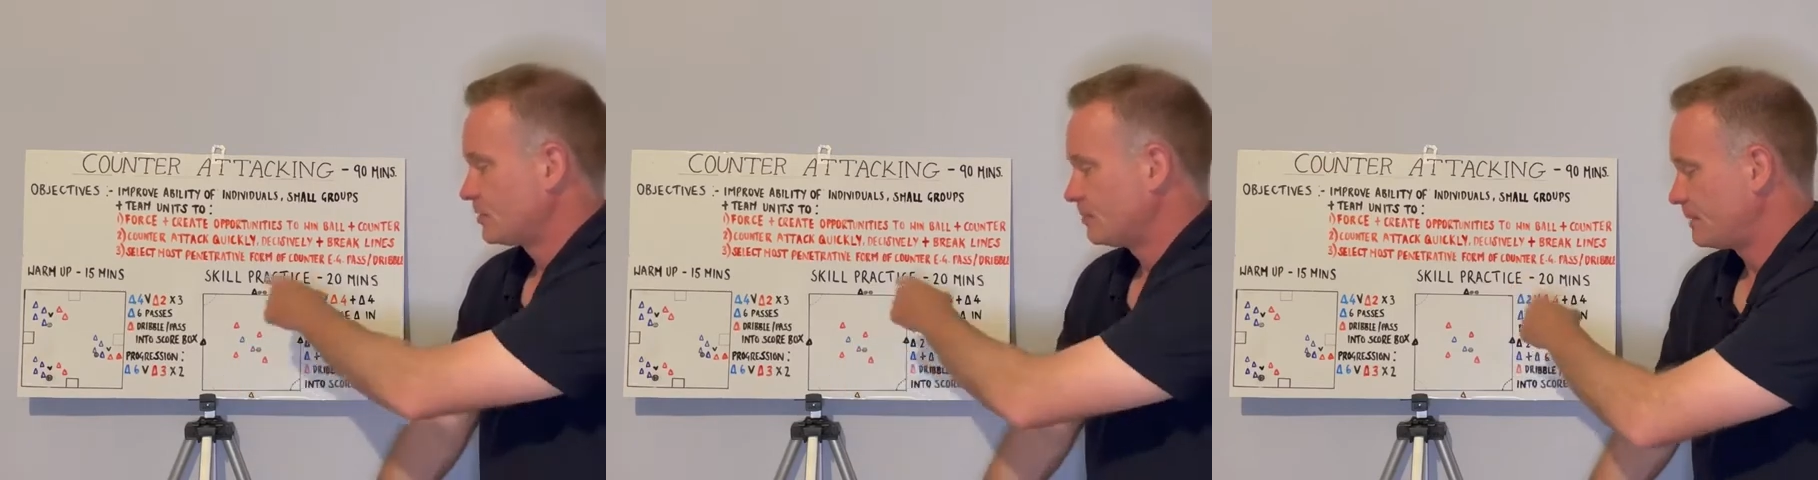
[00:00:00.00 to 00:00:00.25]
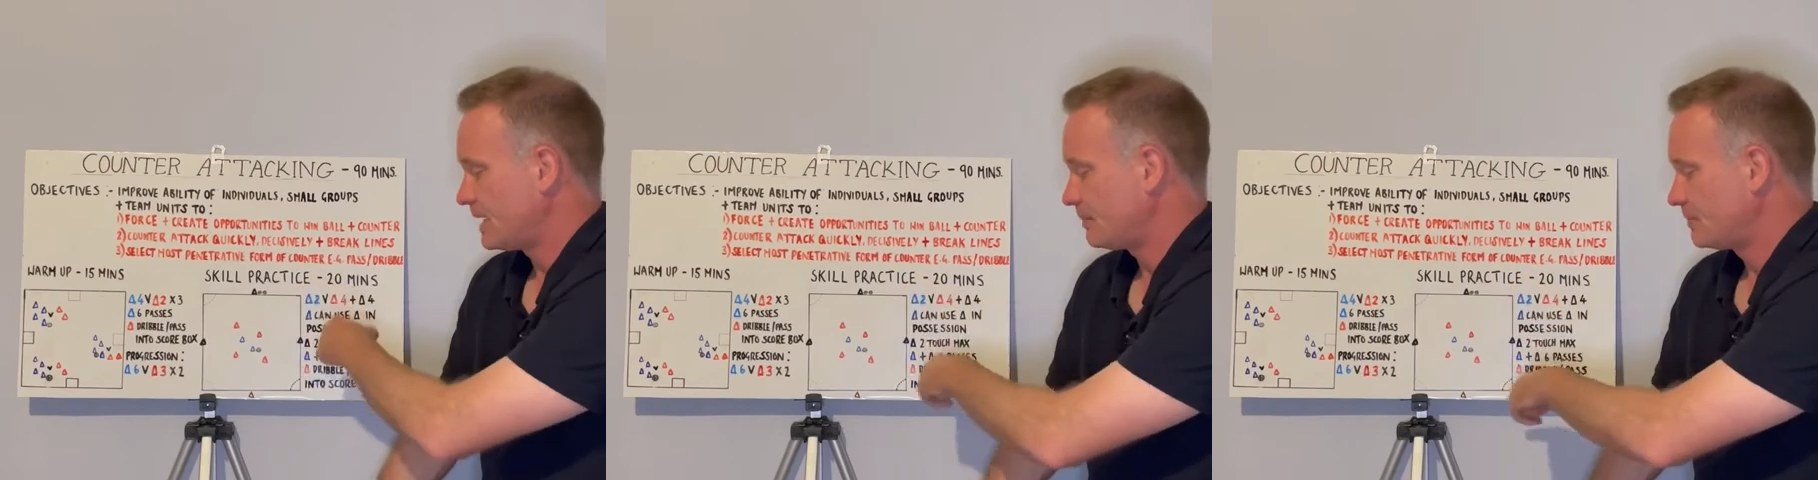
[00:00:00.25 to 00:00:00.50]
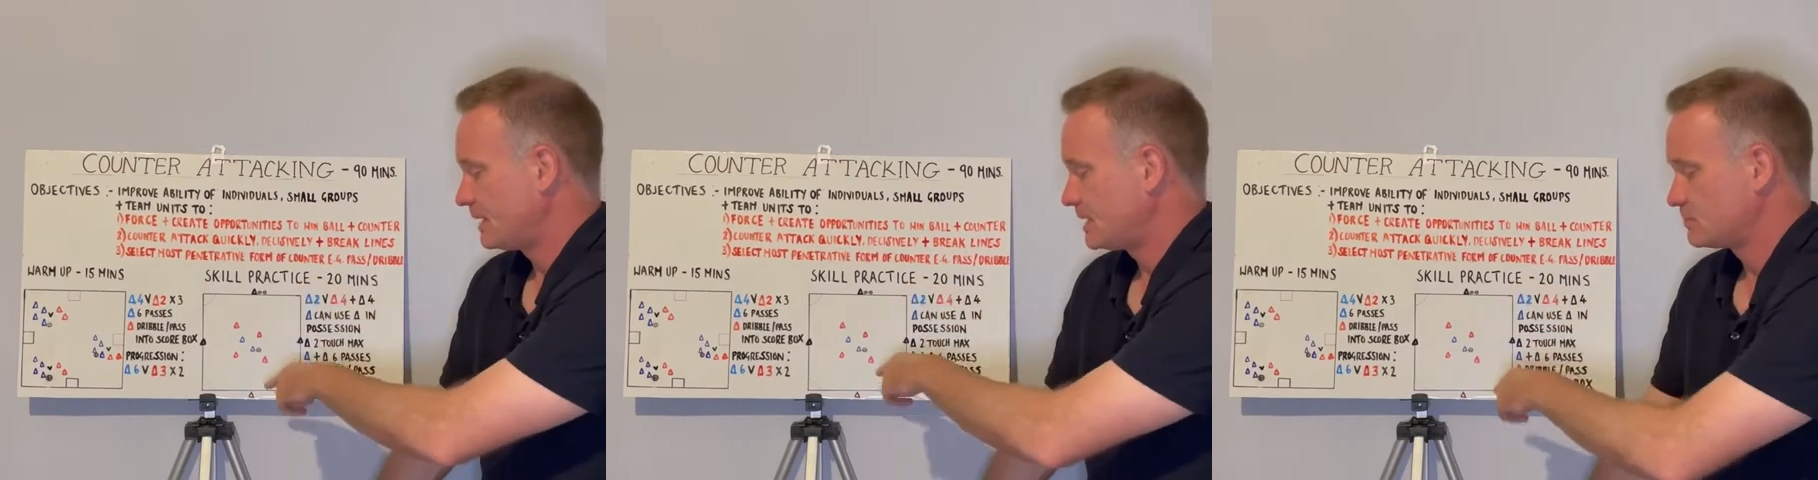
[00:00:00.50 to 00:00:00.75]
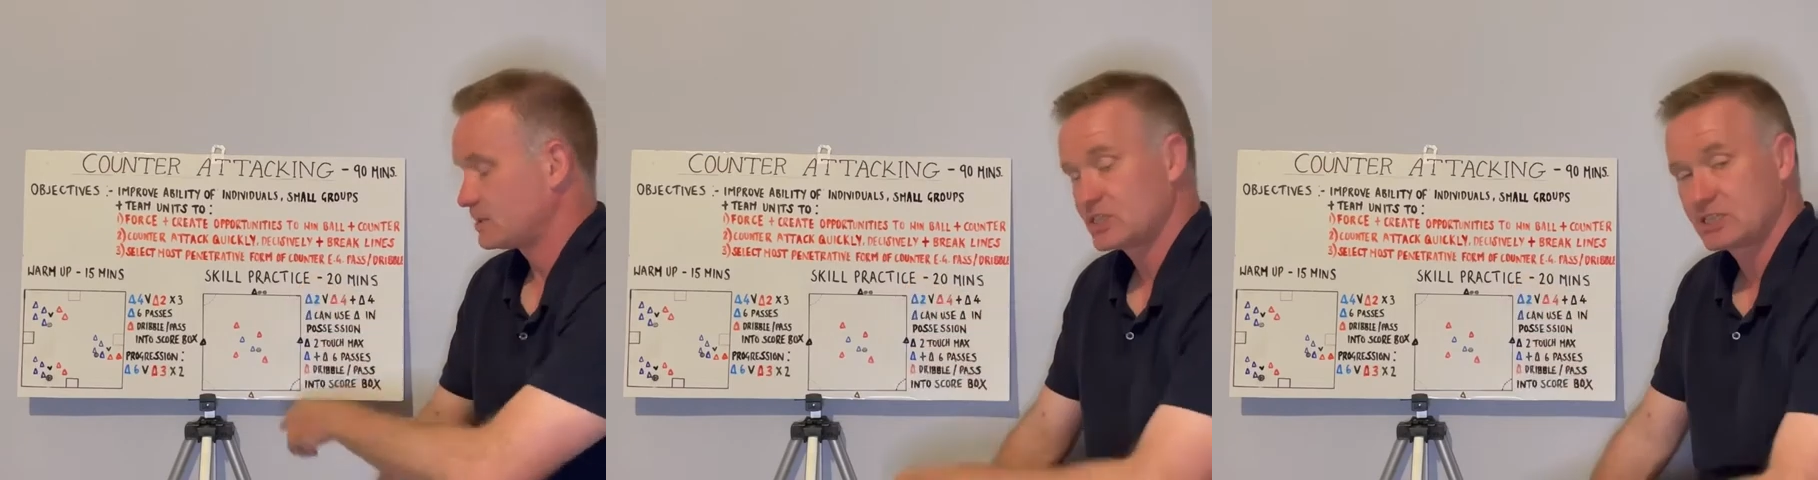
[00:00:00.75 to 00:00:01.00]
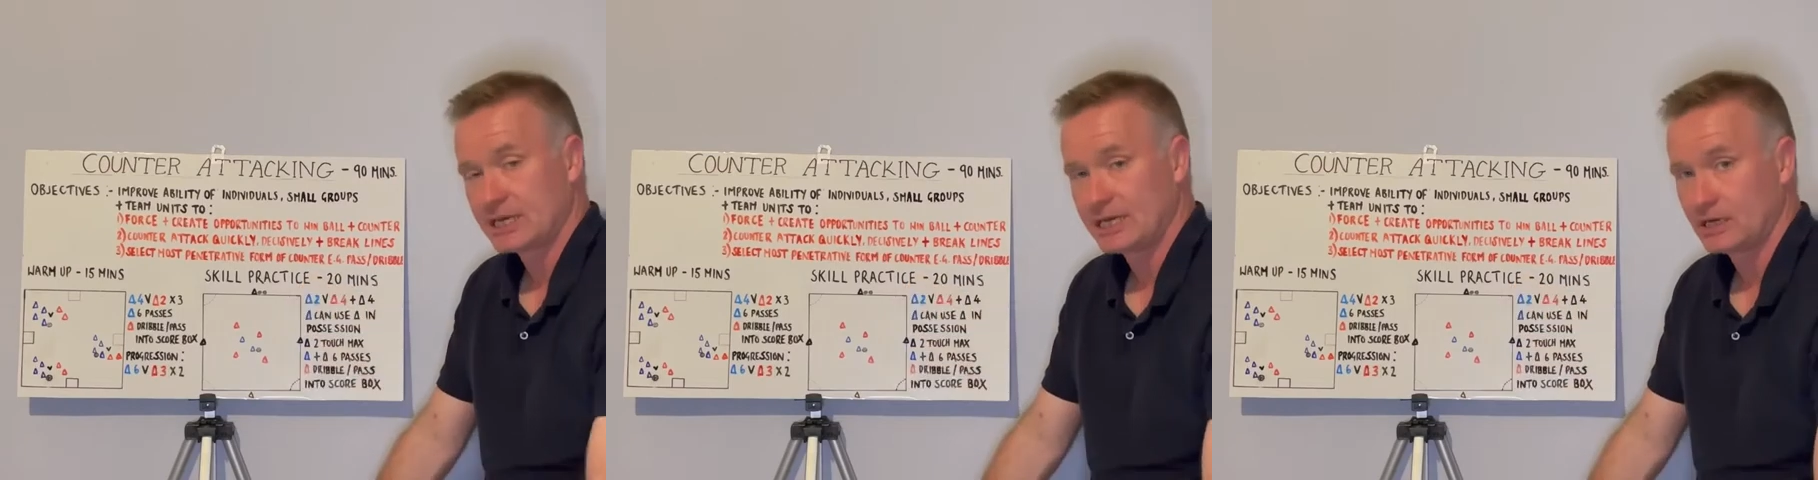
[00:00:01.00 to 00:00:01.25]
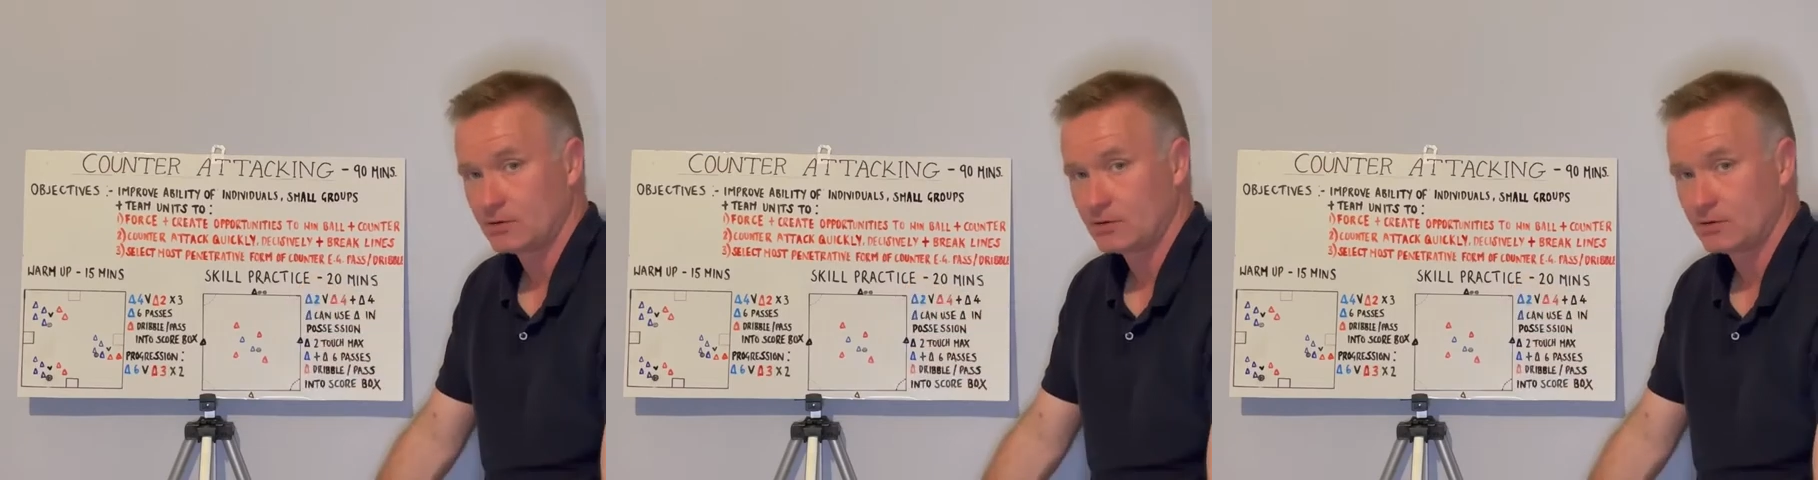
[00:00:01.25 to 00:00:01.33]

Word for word: The black players must stay